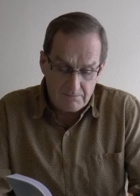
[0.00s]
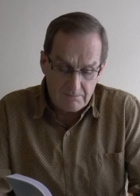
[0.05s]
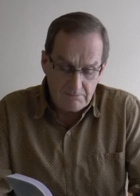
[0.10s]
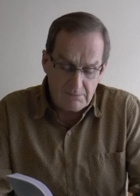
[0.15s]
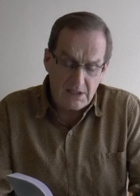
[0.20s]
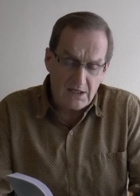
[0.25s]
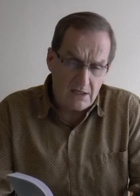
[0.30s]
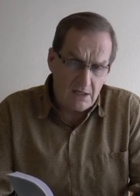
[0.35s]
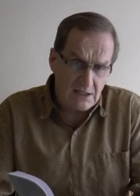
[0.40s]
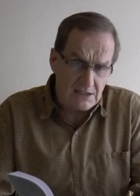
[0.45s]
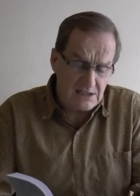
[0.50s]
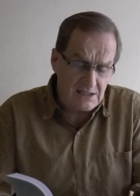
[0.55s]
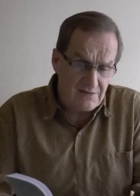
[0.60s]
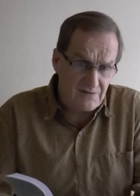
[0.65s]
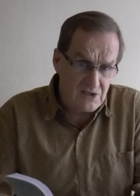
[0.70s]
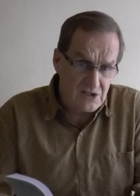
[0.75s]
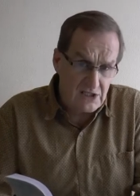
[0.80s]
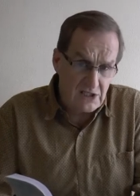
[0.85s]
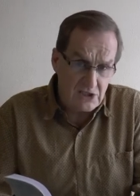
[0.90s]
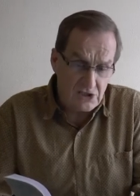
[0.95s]
Because of
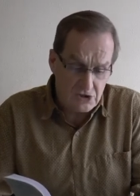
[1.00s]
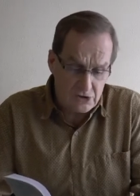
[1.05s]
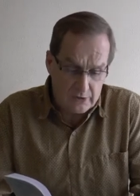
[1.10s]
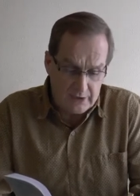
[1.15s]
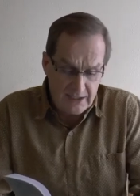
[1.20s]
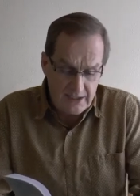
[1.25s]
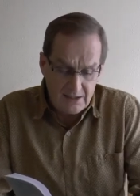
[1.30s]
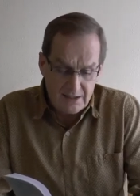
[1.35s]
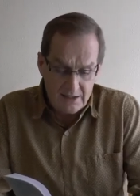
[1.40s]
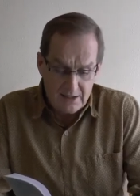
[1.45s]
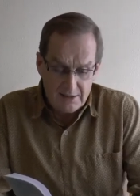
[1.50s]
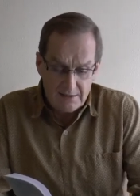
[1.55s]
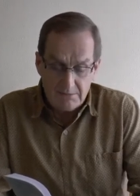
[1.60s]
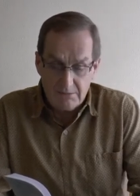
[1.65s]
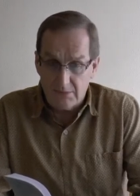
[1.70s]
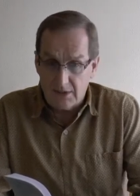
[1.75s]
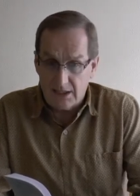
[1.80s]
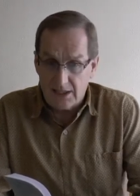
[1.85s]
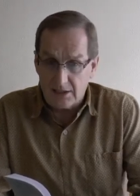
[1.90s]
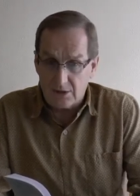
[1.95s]
his injury,
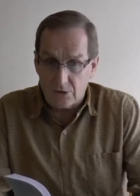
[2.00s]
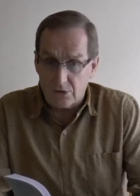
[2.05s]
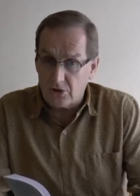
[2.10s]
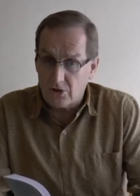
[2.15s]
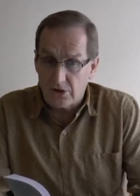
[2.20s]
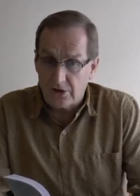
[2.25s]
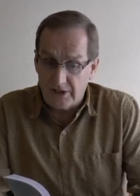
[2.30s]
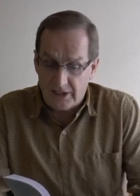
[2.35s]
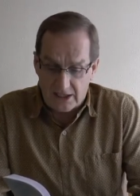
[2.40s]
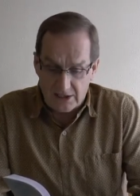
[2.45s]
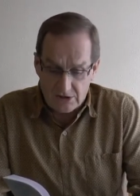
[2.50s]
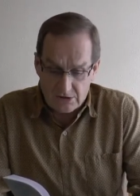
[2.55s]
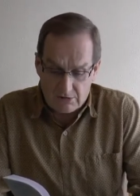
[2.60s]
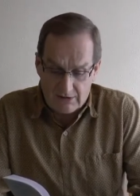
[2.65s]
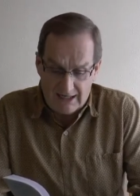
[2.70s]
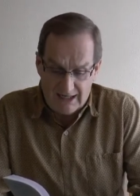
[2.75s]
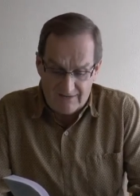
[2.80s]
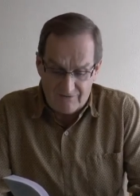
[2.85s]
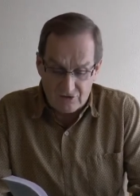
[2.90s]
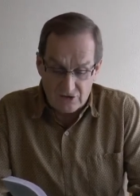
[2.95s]
Michael could not
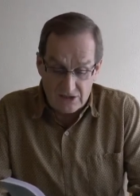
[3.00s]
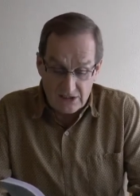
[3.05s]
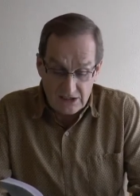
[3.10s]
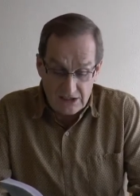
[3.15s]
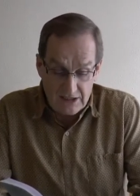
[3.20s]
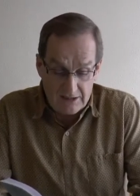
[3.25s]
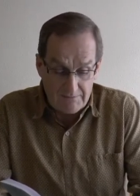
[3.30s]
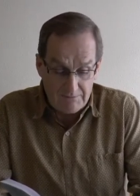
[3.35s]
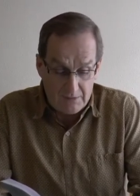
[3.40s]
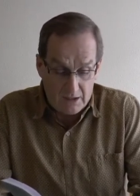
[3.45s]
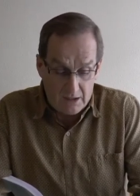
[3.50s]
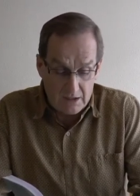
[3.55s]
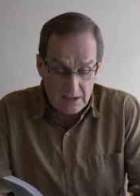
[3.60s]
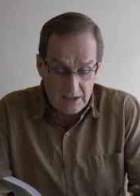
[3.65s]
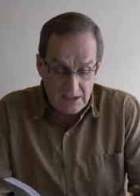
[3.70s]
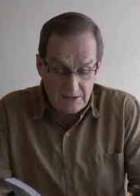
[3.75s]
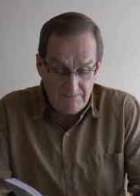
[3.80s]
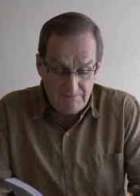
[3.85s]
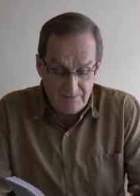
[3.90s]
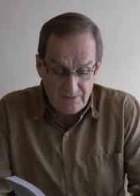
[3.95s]
travel to
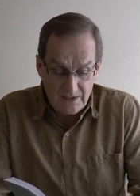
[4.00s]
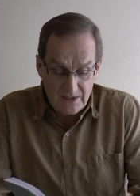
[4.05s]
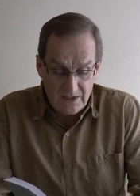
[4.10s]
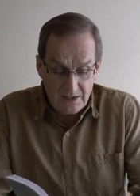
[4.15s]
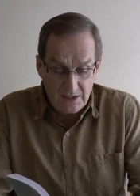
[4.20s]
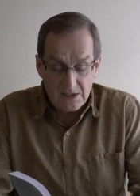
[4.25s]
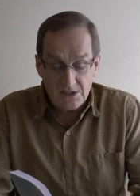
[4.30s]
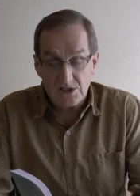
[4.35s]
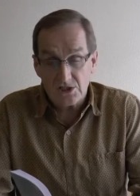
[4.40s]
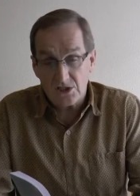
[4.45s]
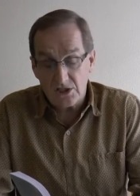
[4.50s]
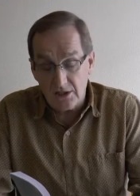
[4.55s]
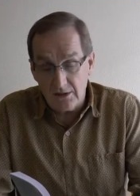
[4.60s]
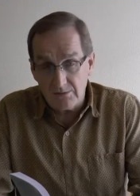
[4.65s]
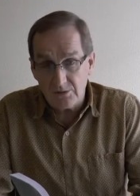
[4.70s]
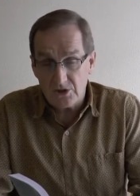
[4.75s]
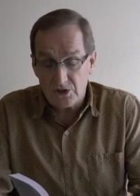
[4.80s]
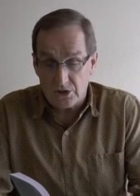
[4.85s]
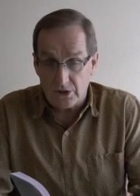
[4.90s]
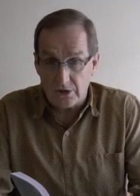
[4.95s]
Denmark, and
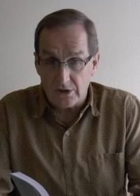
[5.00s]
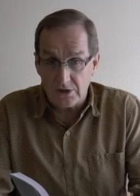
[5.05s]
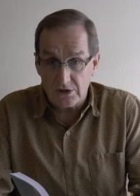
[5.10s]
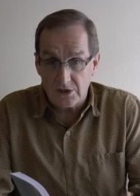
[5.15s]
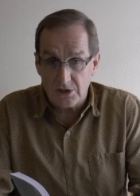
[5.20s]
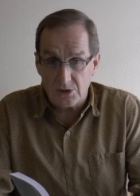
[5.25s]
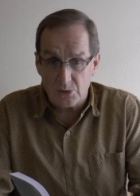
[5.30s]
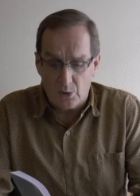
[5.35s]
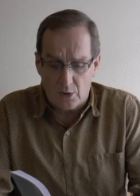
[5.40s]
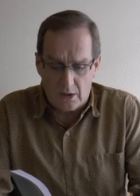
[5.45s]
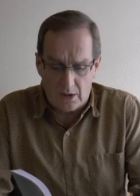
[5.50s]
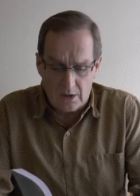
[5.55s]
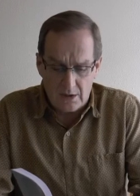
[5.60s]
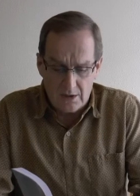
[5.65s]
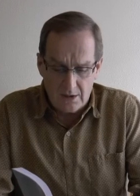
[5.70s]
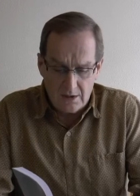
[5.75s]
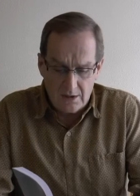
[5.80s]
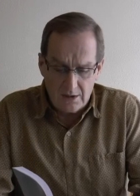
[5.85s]
some churches were